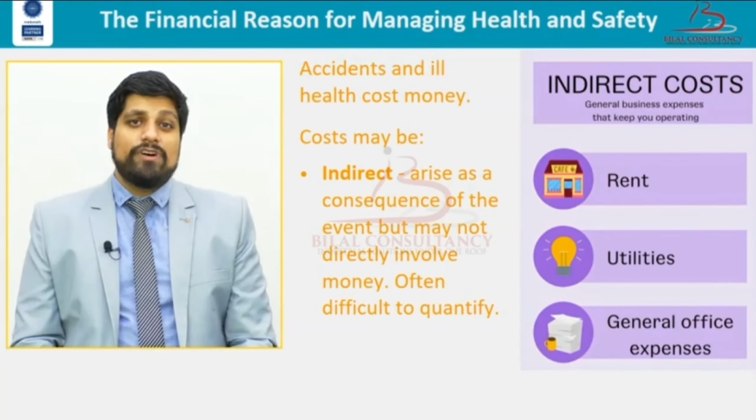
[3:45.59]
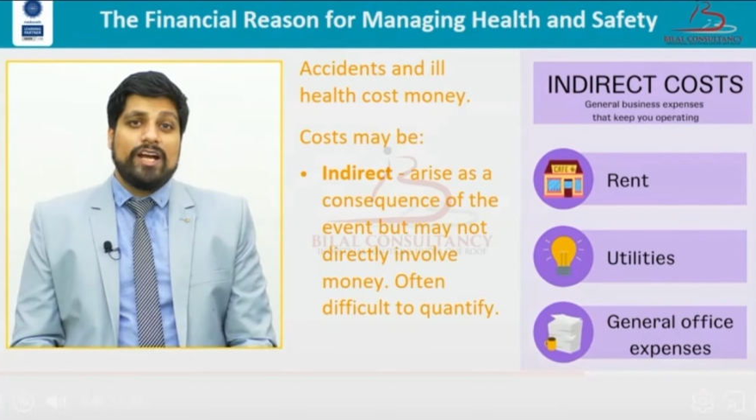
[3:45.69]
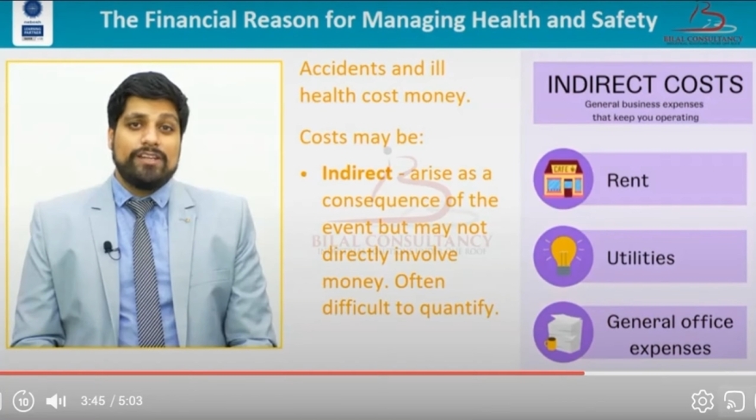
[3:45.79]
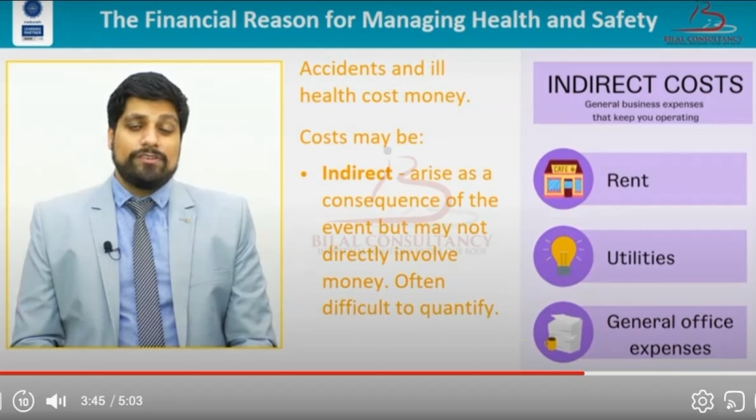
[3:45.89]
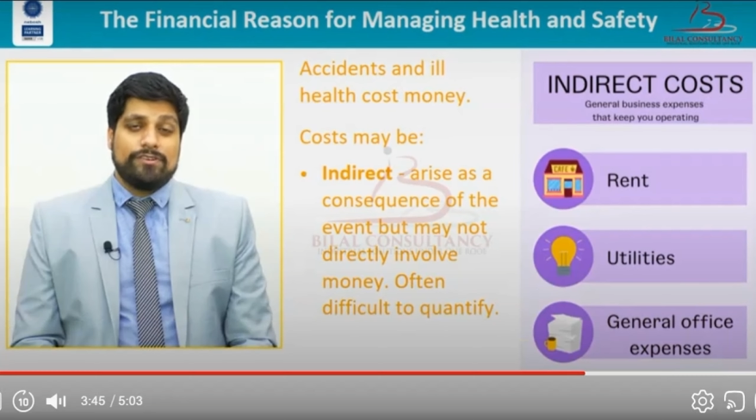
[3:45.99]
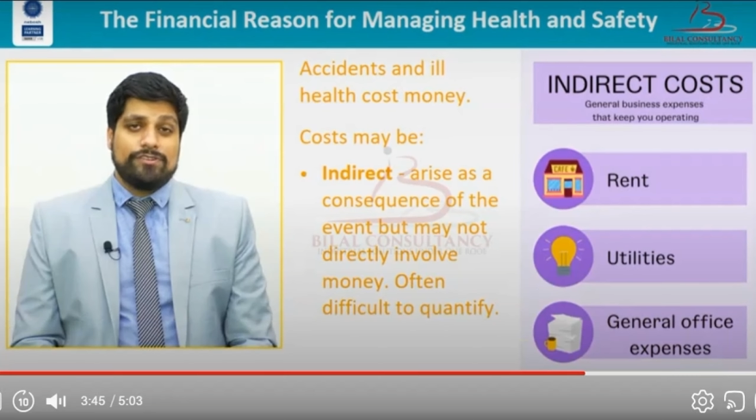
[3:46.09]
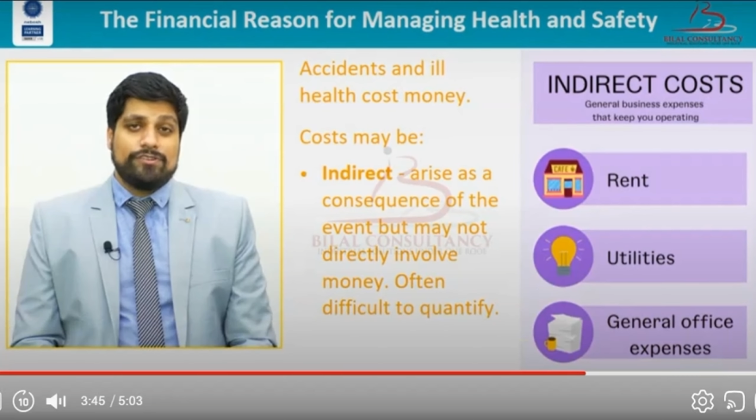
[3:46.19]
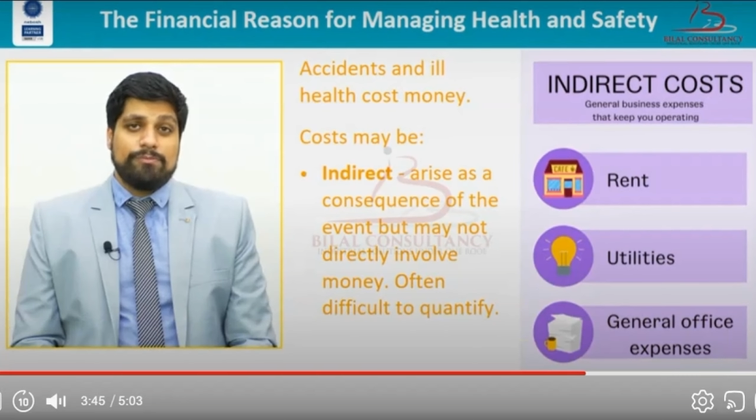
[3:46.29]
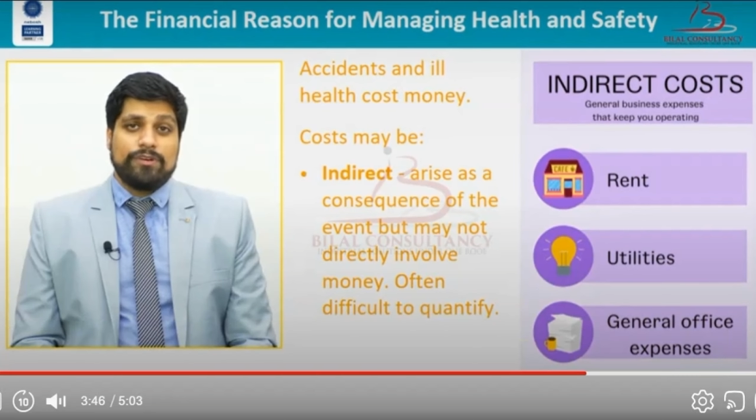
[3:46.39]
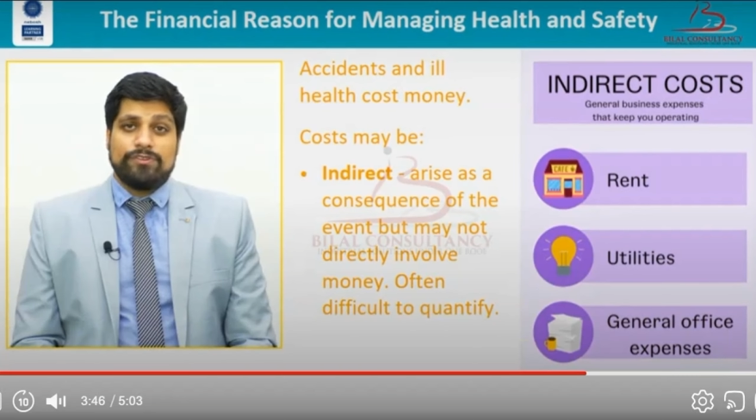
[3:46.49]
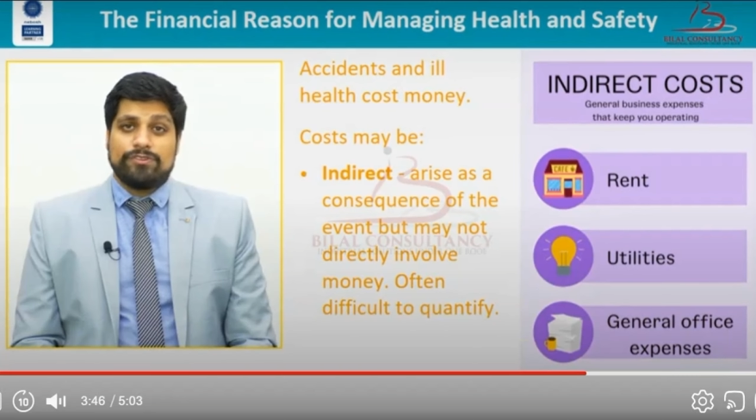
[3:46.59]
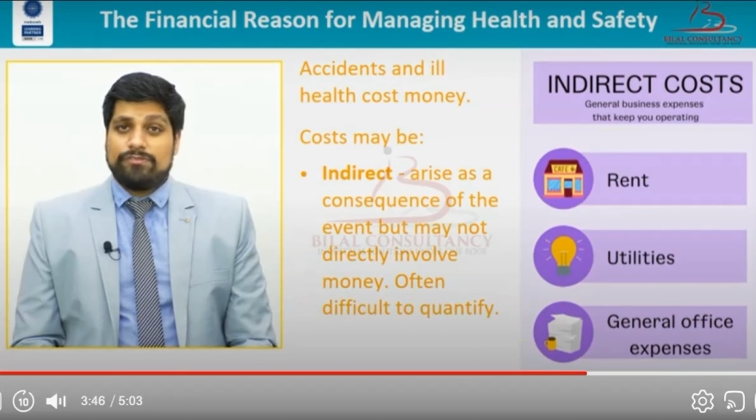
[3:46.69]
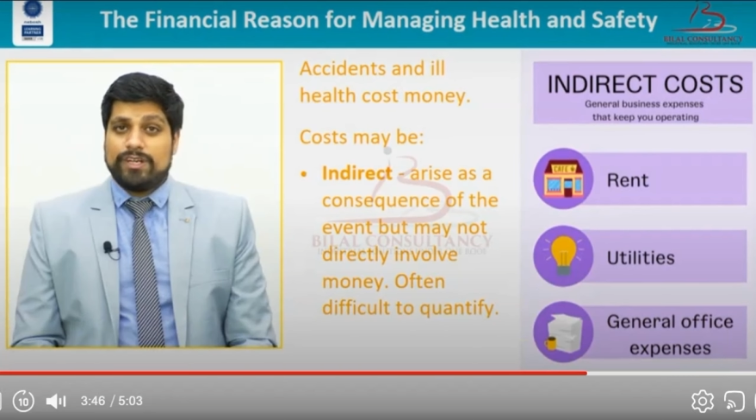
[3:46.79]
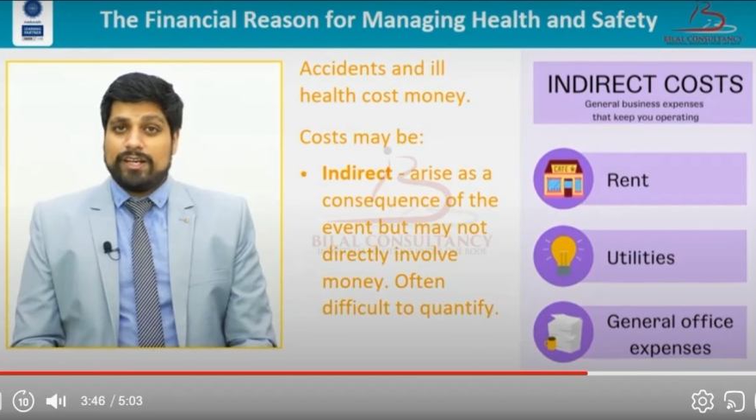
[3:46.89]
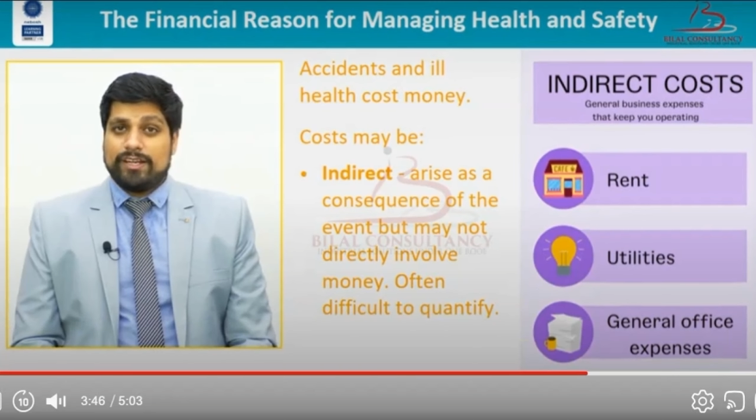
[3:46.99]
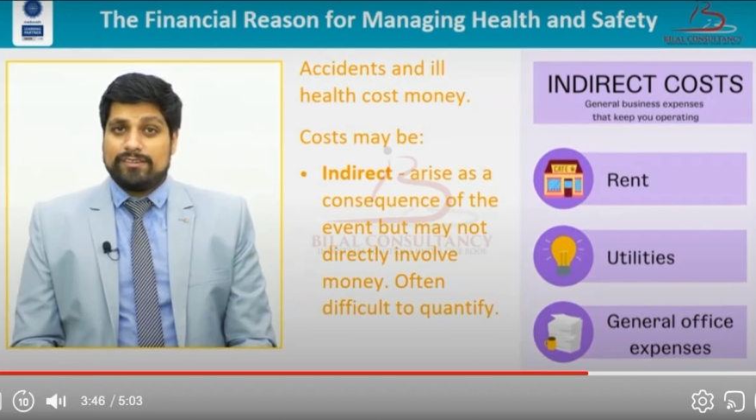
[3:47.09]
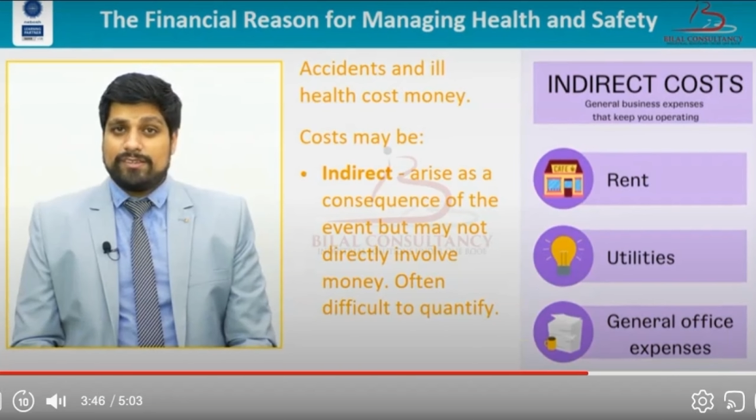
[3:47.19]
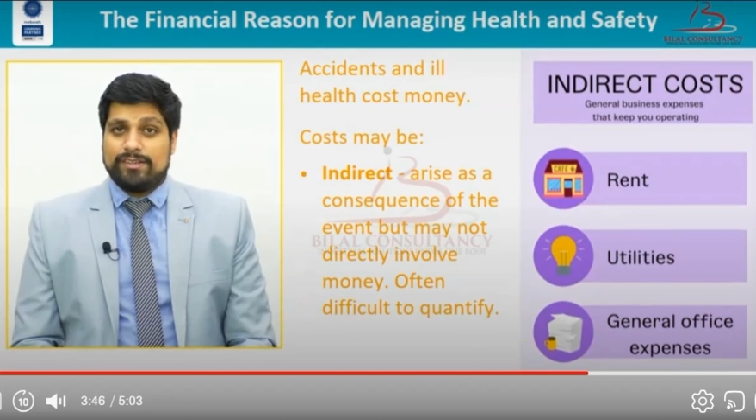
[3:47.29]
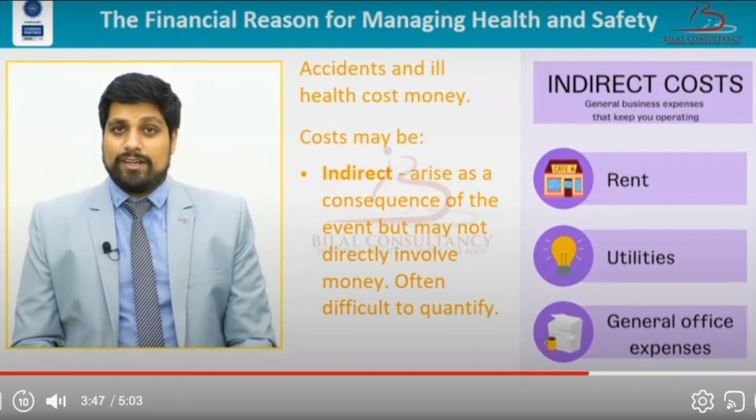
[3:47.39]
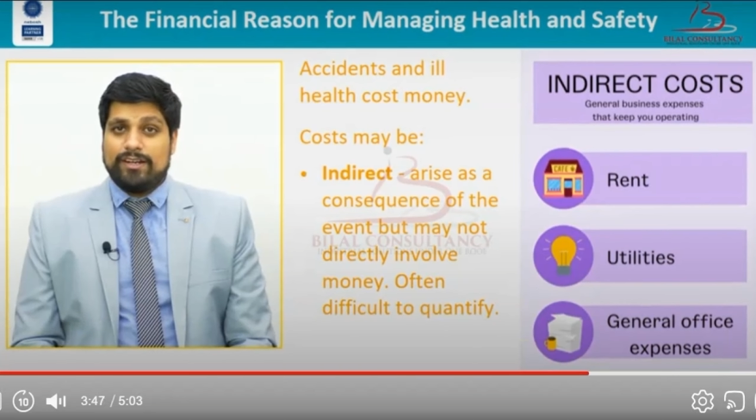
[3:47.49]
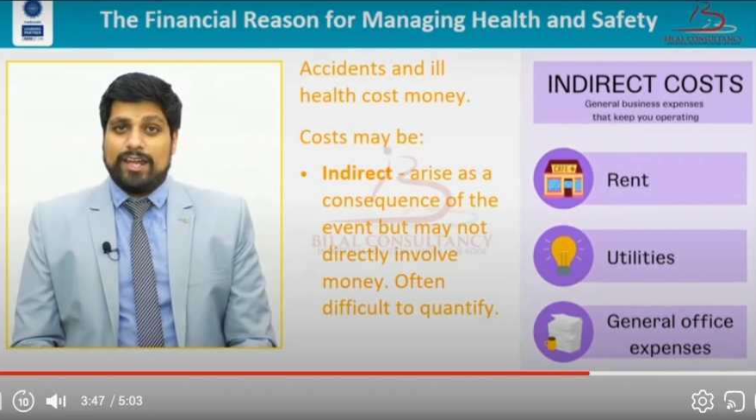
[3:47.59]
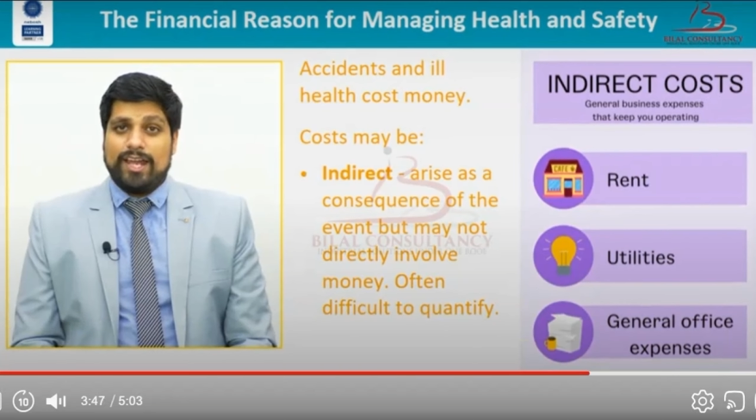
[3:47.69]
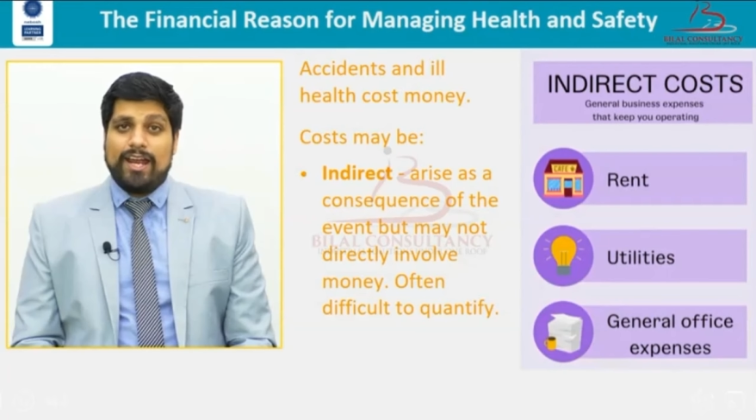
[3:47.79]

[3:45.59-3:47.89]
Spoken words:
fines on you because of that incident,